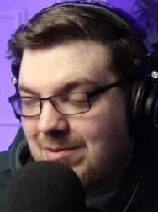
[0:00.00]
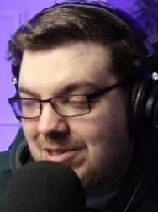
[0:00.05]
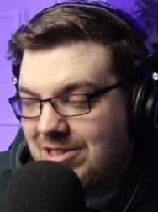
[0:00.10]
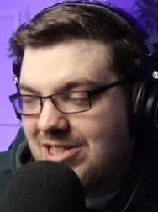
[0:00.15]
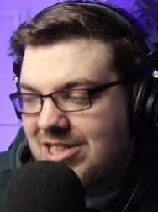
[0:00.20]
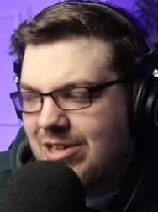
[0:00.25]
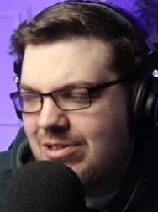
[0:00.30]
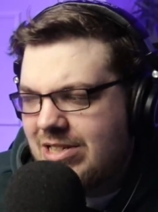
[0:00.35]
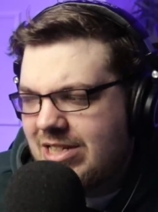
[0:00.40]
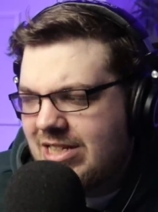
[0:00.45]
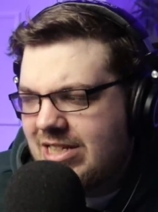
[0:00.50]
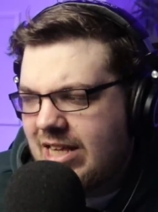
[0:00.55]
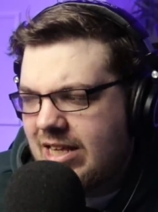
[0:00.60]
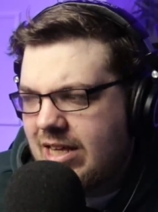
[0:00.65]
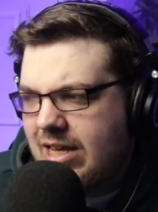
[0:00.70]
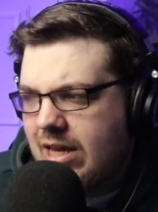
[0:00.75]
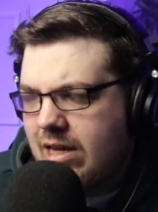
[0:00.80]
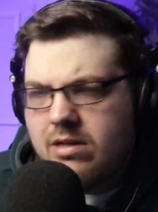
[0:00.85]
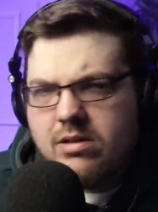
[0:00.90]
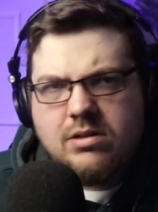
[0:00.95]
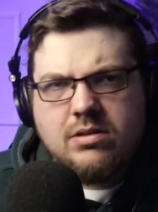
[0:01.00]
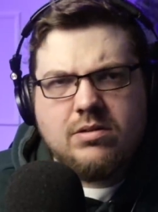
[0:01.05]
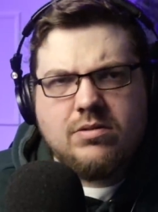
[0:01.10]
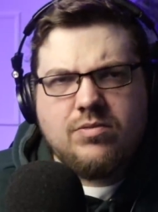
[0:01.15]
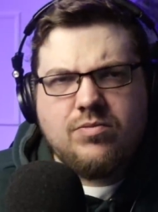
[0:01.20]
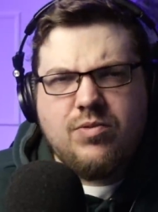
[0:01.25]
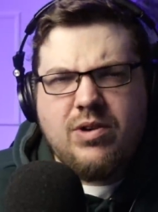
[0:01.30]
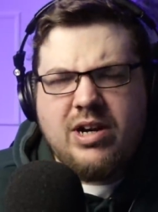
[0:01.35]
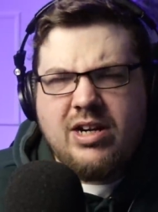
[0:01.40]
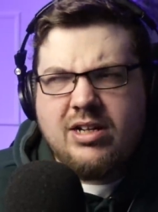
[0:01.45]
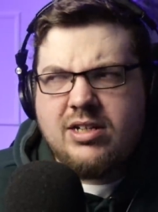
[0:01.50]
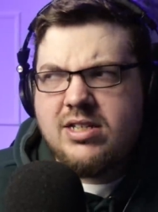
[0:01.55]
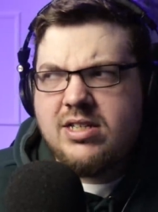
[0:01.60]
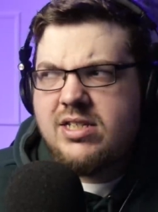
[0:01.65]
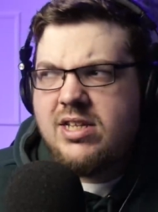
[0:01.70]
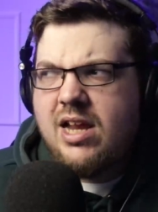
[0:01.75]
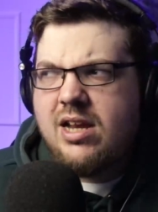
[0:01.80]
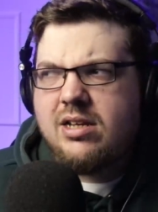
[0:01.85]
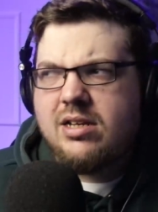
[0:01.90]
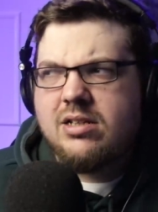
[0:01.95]
Sports News is thinking, written
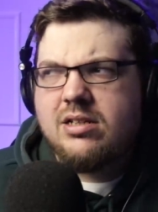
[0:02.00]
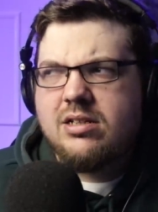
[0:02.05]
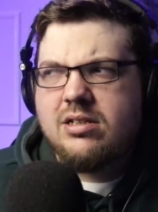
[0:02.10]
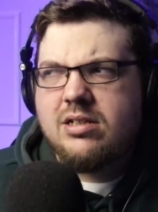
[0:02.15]
consent.